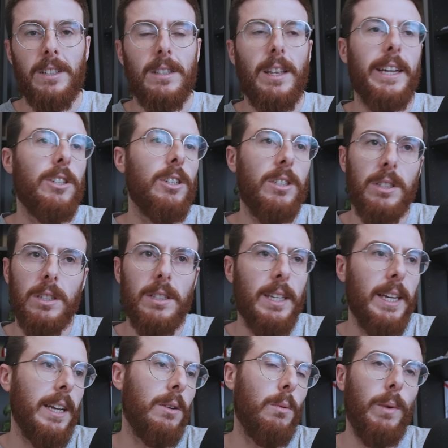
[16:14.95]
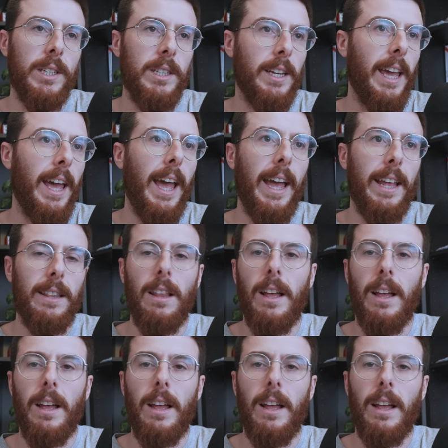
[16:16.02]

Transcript: It's like, just stick when you can.